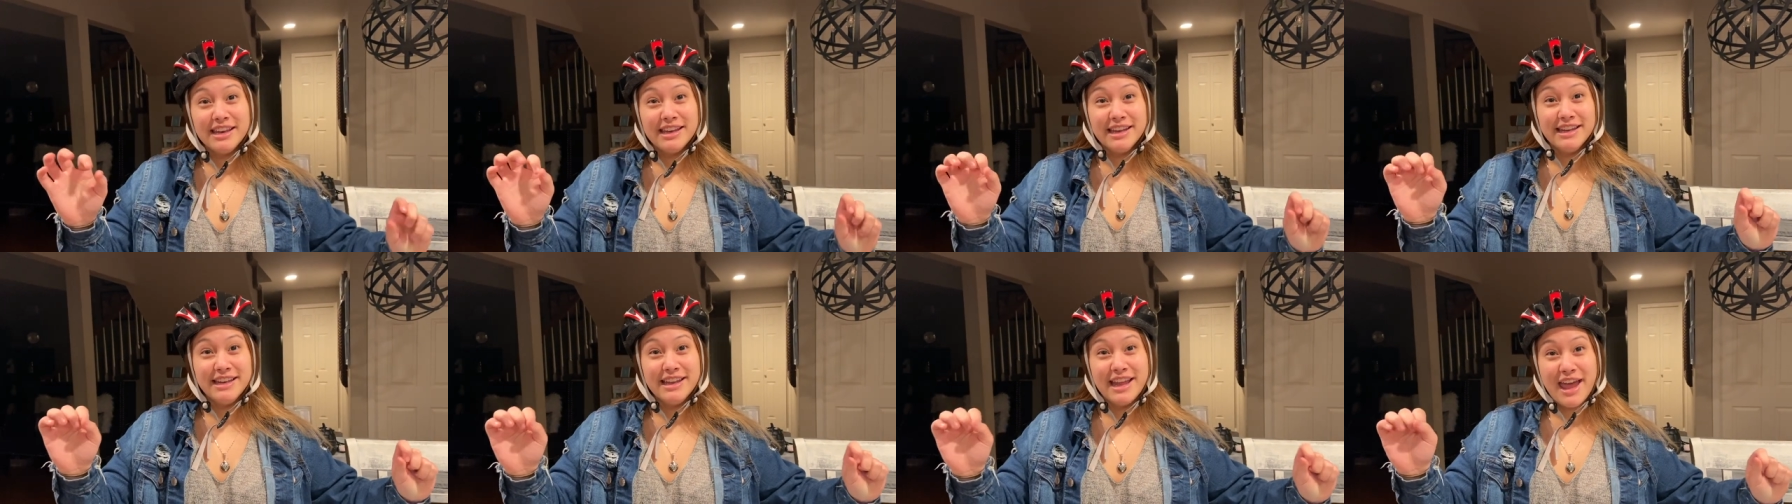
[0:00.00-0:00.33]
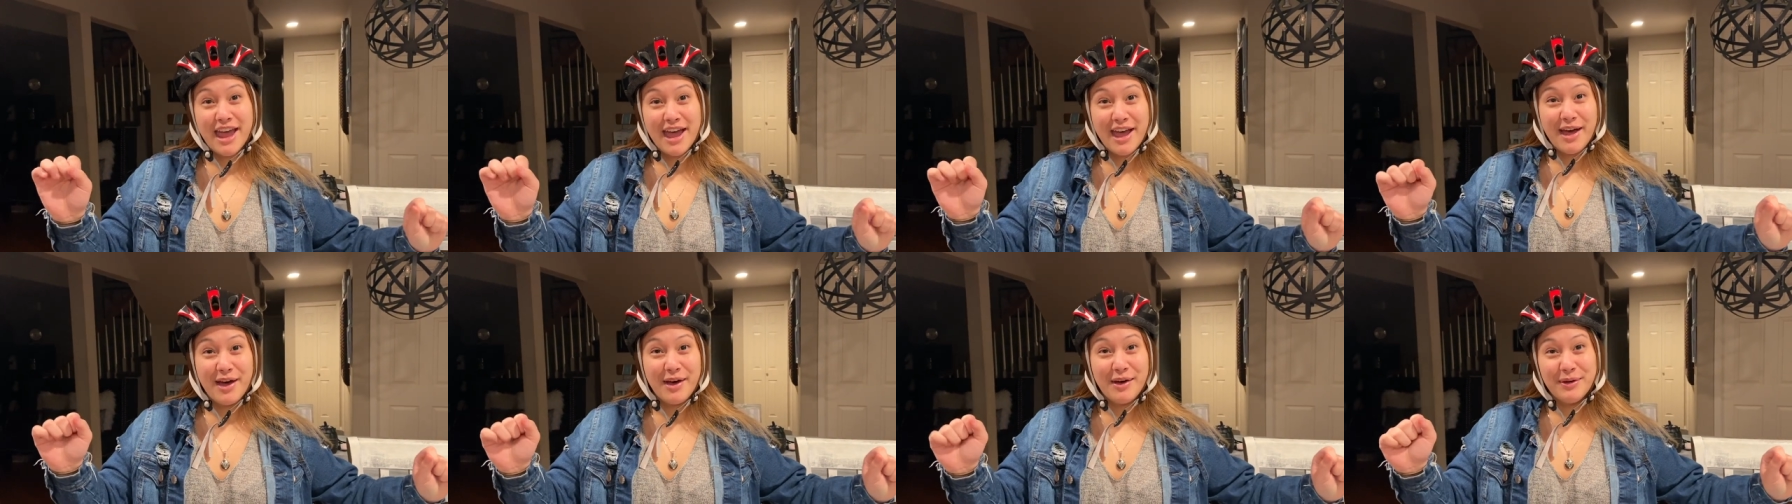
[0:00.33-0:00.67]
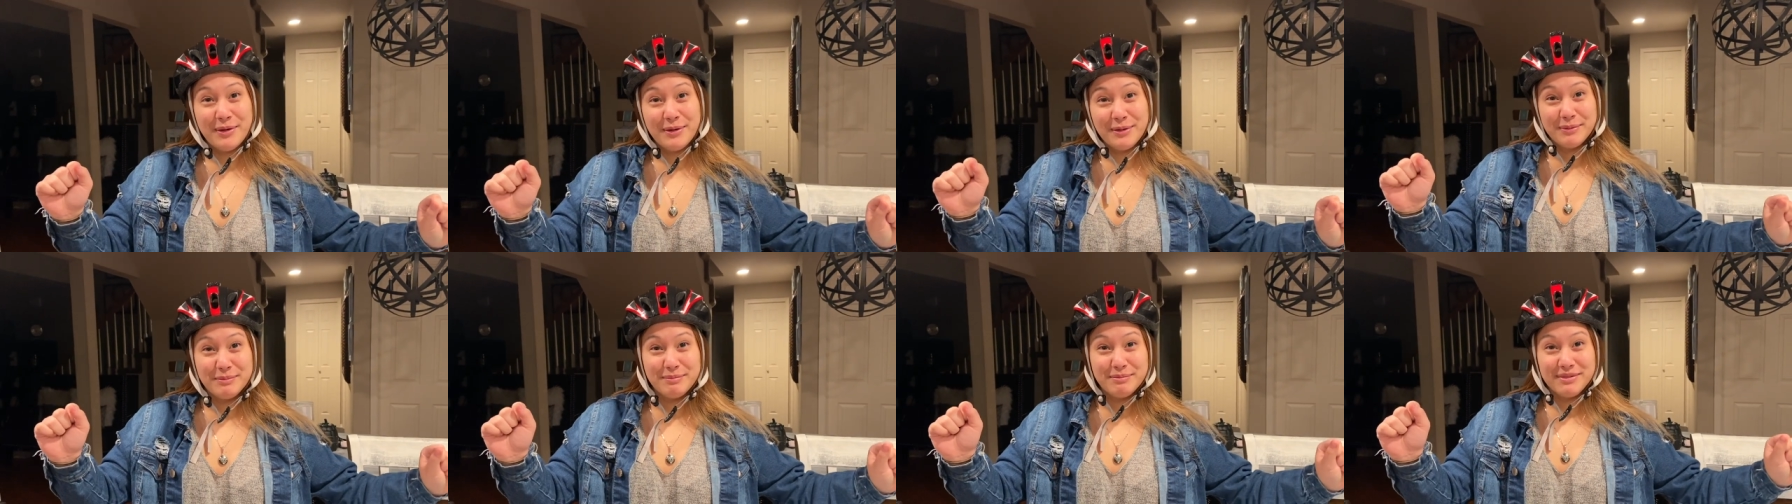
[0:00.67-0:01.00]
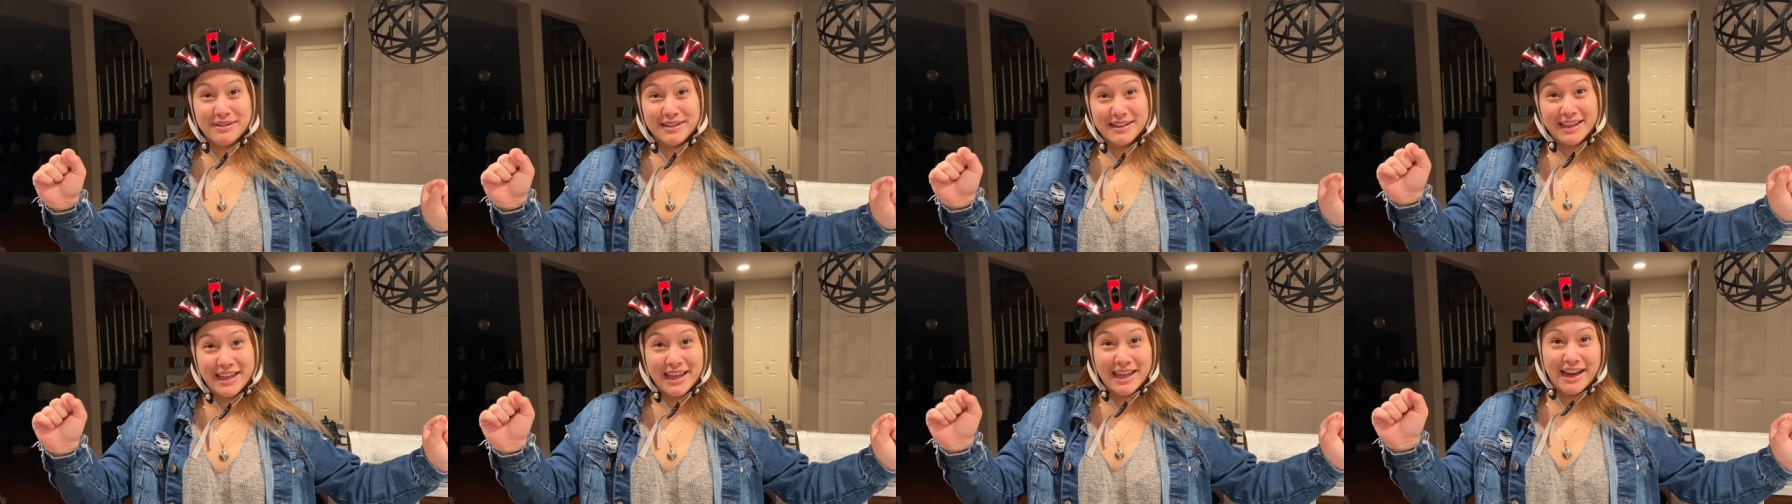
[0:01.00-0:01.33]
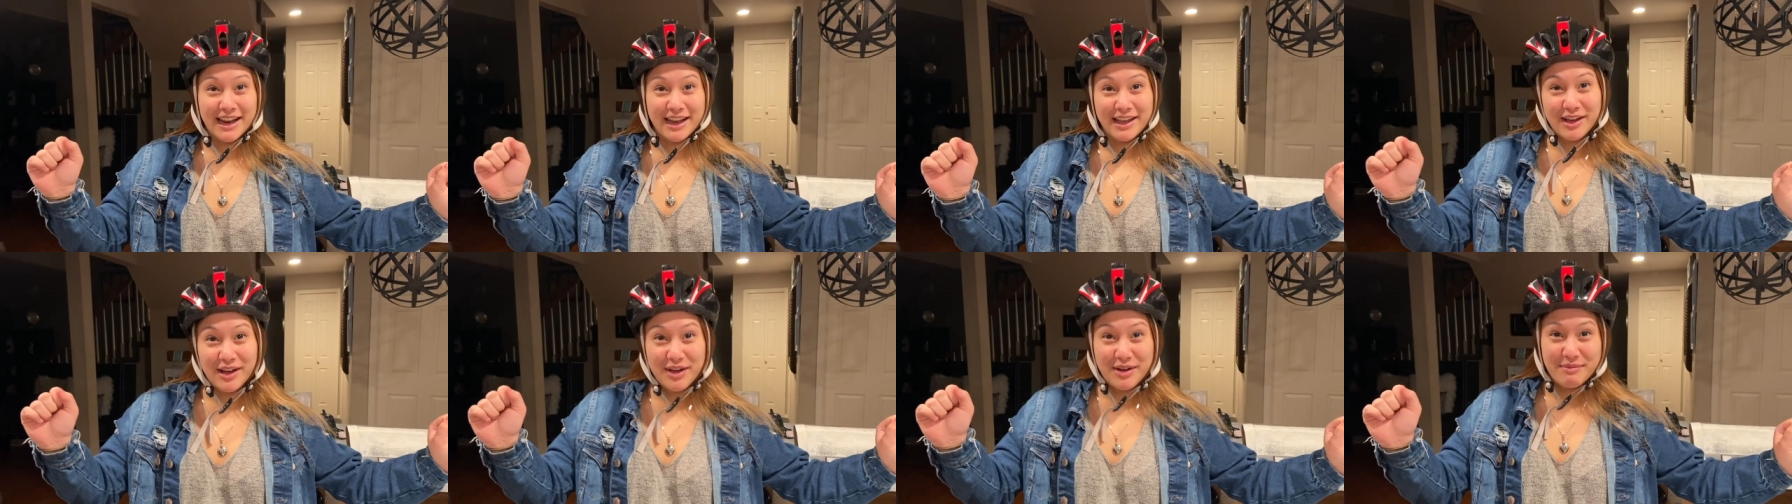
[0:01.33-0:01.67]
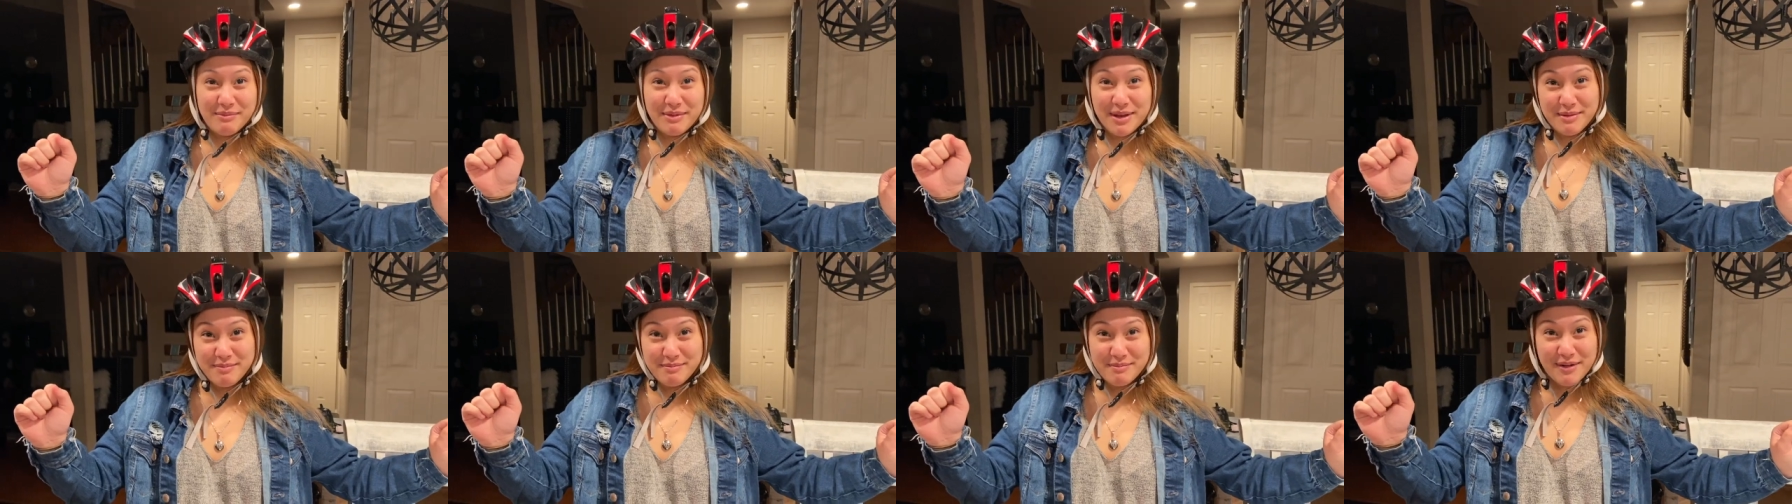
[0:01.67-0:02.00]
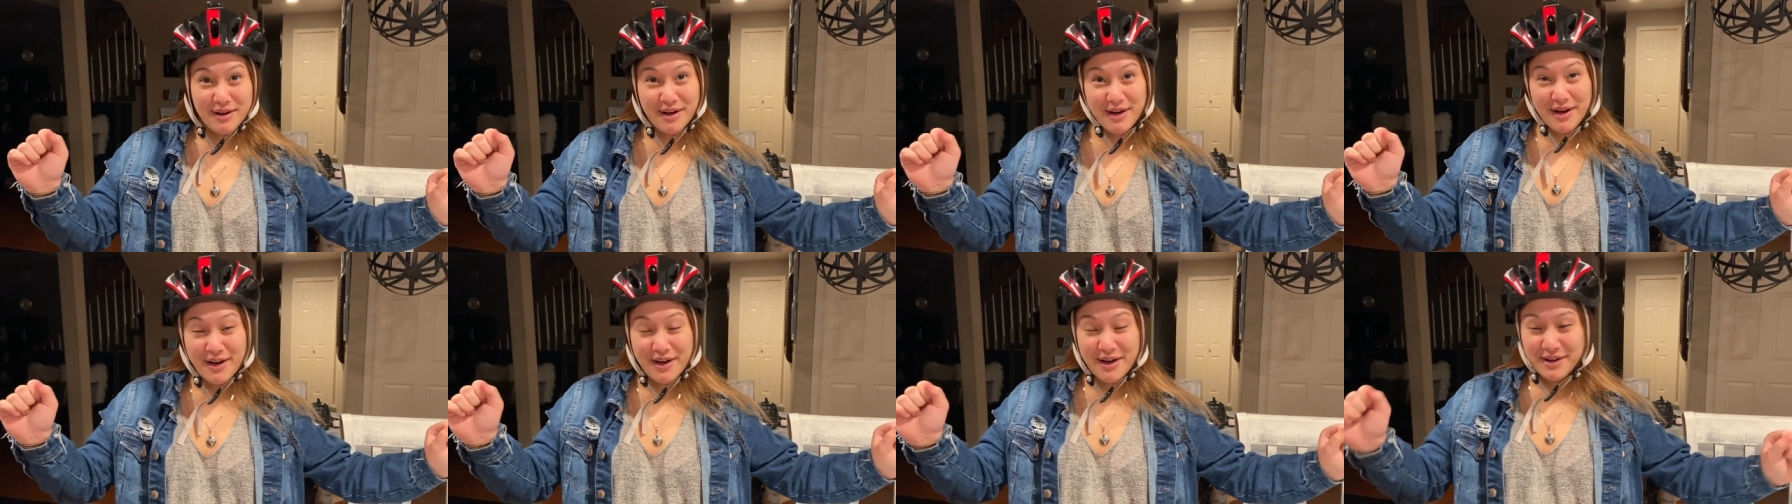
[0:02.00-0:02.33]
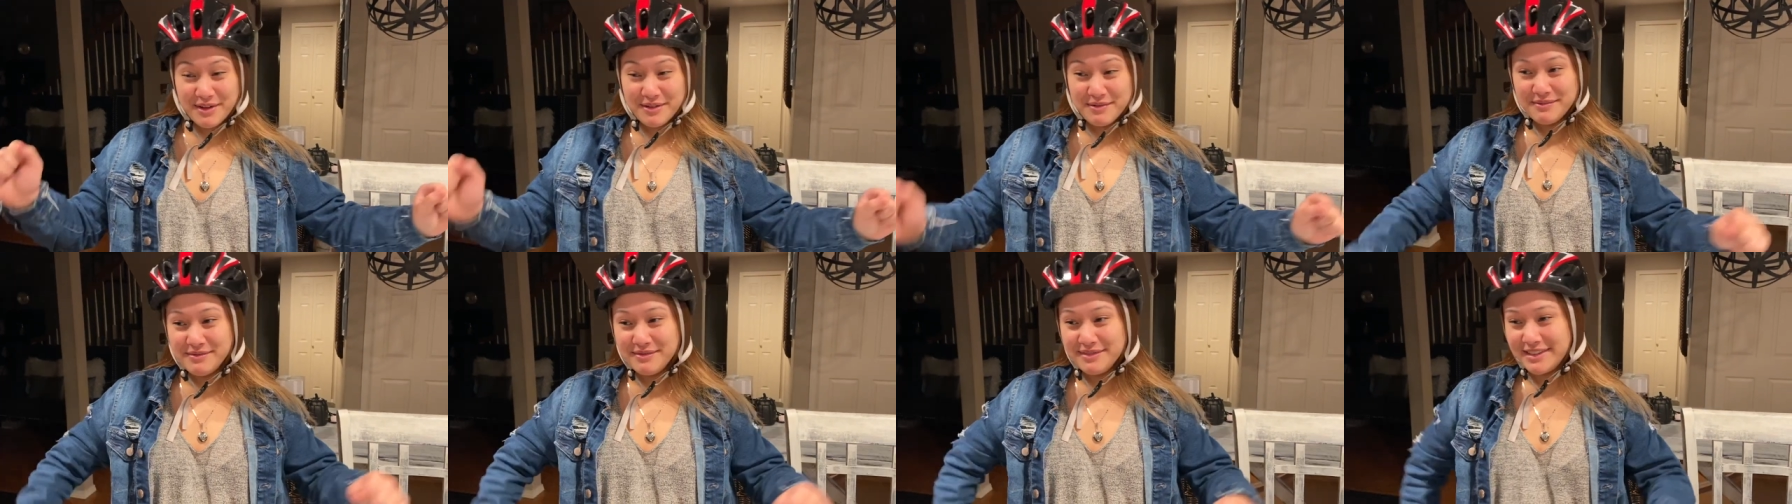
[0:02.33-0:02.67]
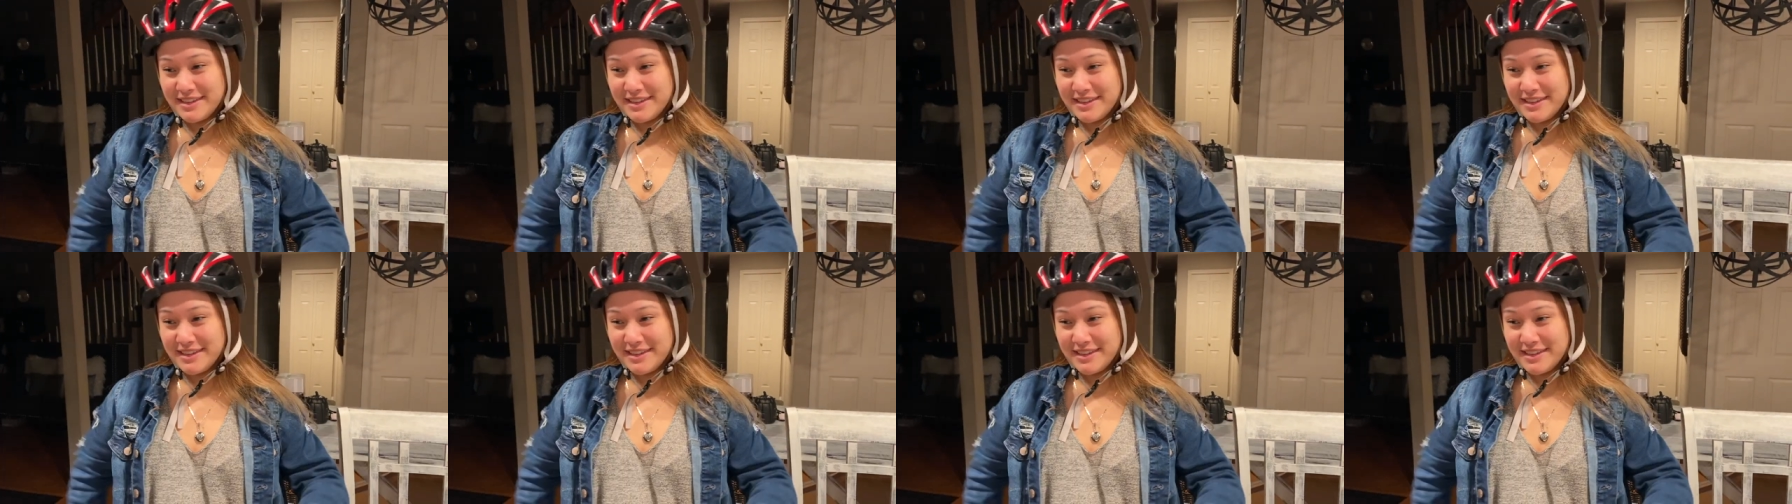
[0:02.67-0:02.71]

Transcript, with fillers: need help. Can I call my mom?